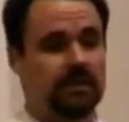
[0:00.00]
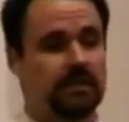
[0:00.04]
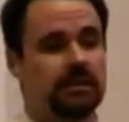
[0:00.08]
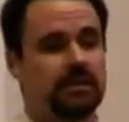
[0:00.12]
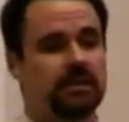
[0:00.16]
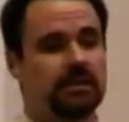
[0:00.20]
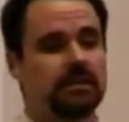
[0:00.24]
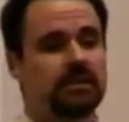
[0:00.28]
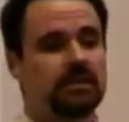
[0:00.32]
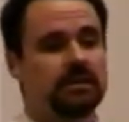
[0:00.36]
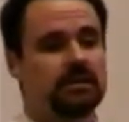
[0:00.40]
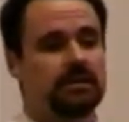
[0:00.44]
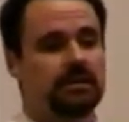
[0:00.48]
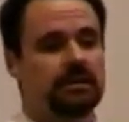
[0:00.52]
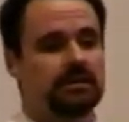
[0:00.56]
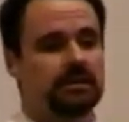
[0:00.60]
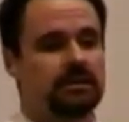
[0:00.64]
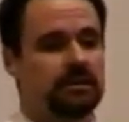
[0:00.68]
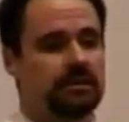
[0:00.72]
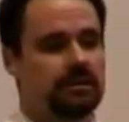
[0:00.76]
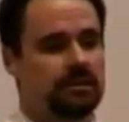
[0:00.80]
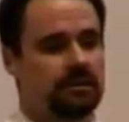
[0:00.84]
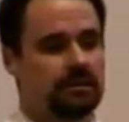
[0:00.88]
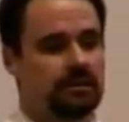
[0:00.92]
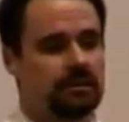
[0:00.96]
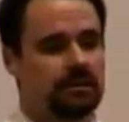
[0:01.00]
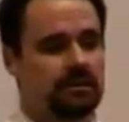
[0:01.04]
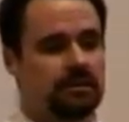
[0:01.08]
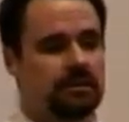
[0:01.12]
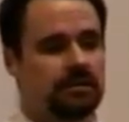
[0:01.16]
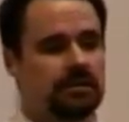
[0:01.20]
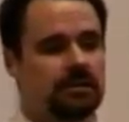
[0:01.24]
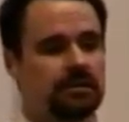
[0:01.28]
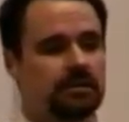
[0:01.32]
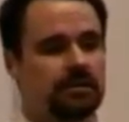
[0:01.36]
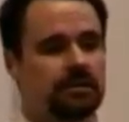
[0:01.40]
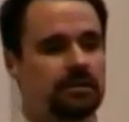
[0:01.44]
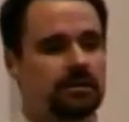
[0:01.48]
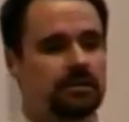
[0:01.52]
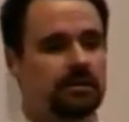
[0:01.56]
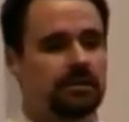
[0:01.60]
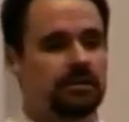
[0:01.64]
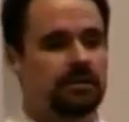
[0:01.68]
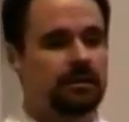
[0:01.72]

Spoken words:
Nothing is said.